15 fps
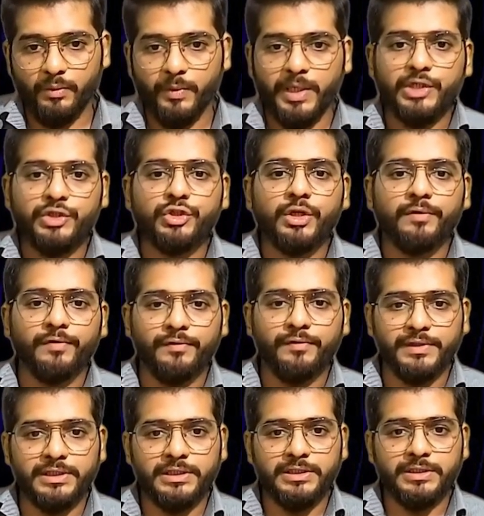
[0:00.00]
vacation of
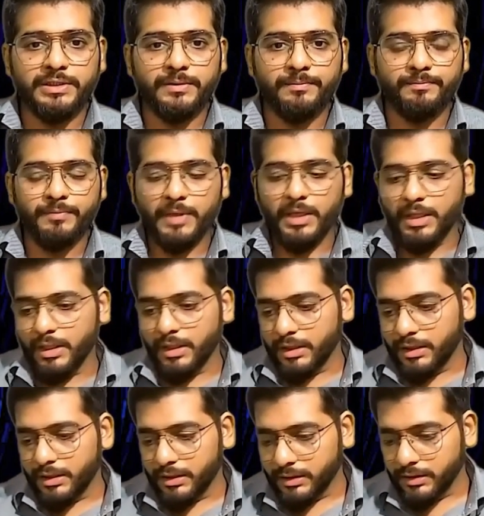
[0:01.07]
office,
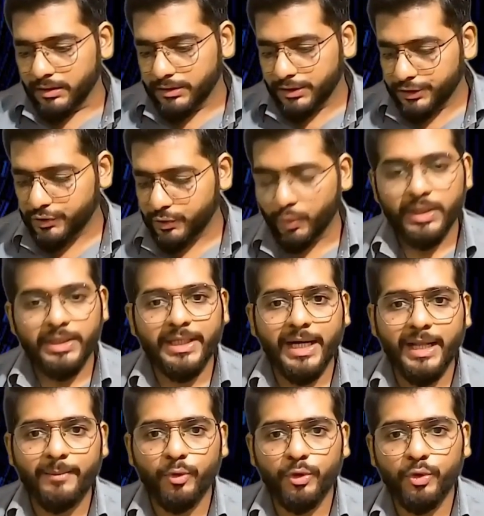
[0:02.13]
this story
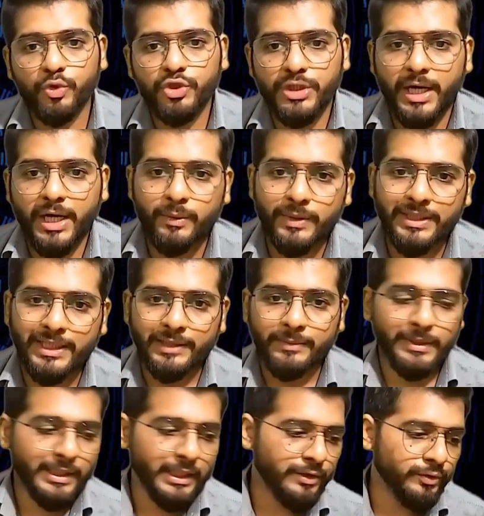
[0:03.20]
that I'm going to start with, let
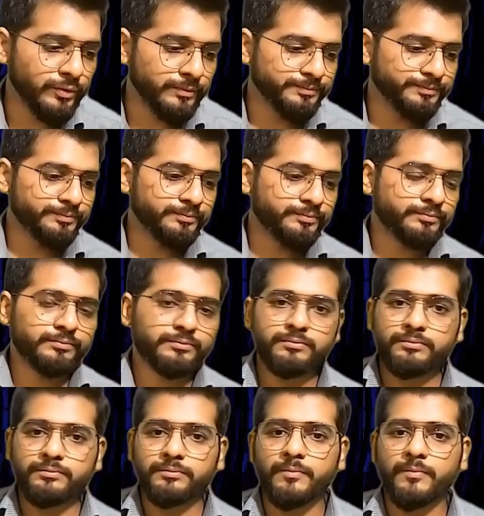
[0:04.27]
me tell you,
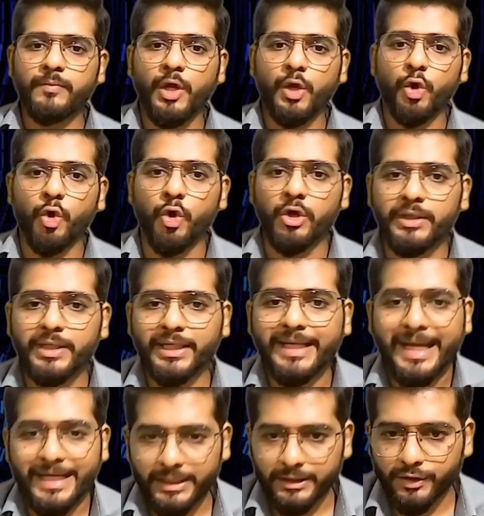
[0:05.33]
all the
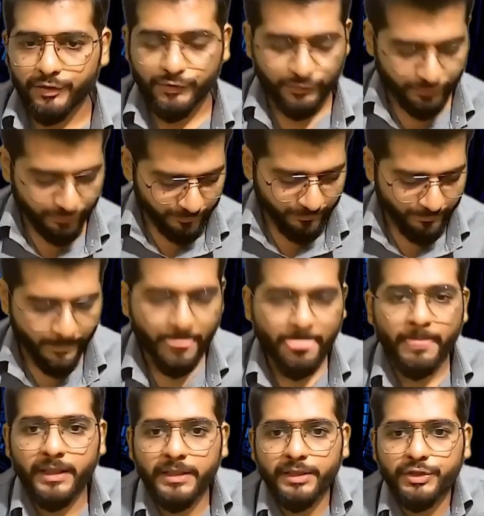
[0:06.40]
characters
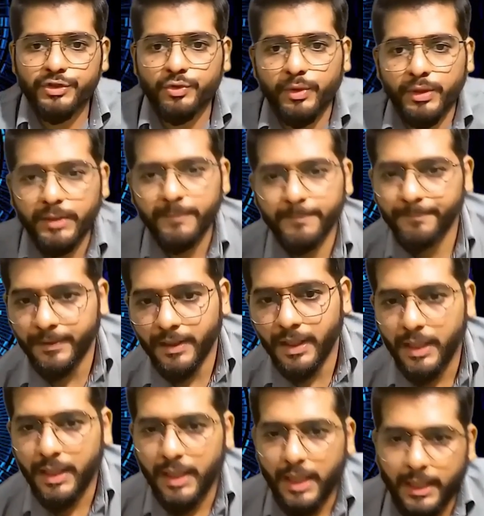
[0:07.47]
in the story
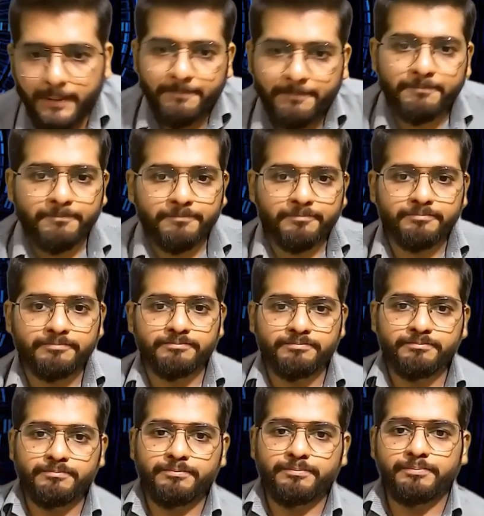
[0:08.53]
are
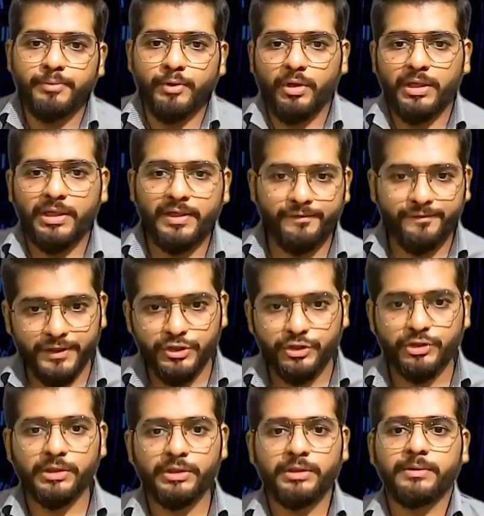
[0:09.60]
purely
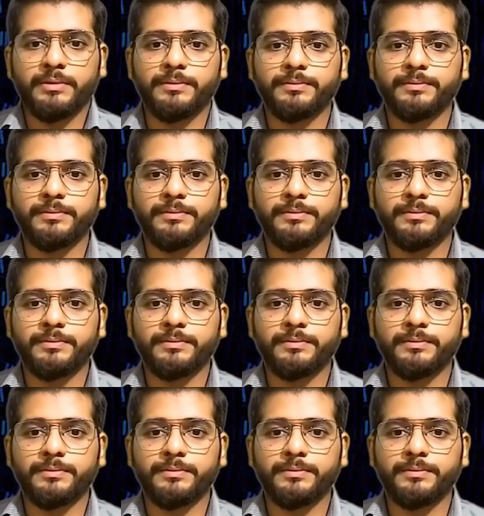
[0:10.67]
fictional.